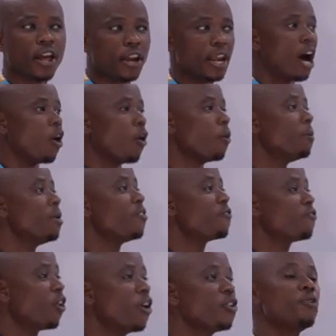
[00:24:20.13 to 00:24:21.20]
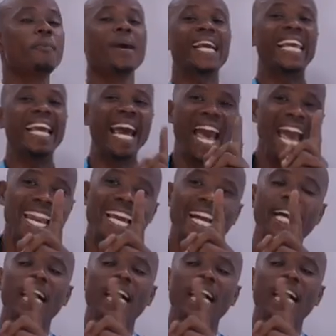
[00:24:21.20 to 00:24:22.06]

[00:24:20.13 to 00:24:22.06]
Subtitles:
Now, before you make any